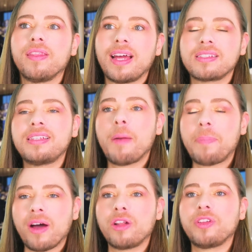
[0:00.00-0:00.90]
that
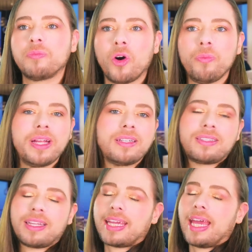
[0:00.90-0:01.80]
snap out of it
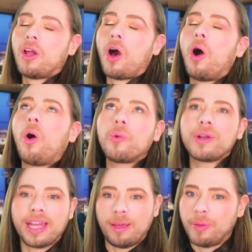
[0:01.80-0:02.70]
moment can
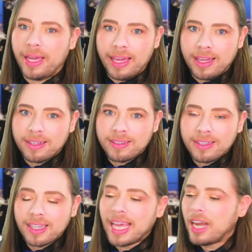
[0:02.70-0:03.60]
only be
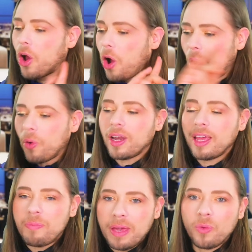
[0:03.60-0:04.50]
can
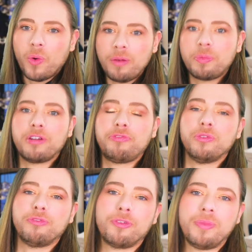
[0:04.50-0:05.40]
only be one
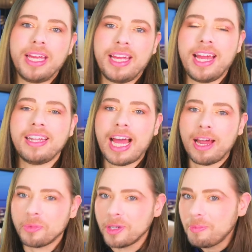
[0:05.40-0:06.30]
perfume for me, and
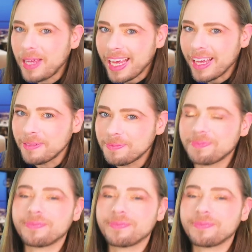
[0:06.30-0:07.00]
that would be